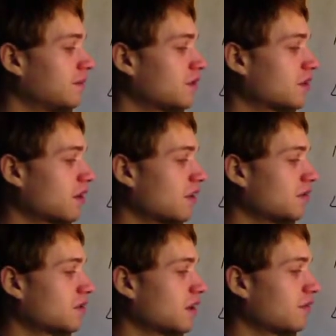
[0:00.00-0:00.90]
So
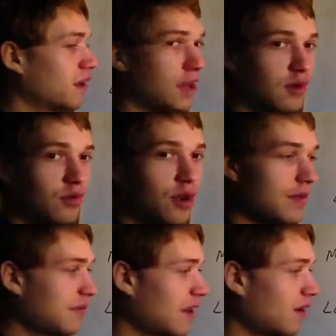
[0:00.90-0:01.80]
let's see if I can
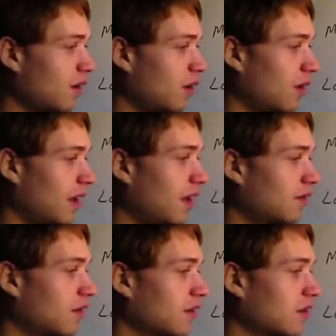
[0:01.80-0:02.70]
write that all out
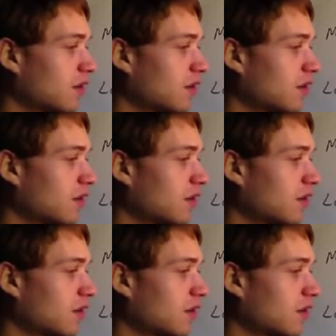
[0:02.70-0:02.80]
here.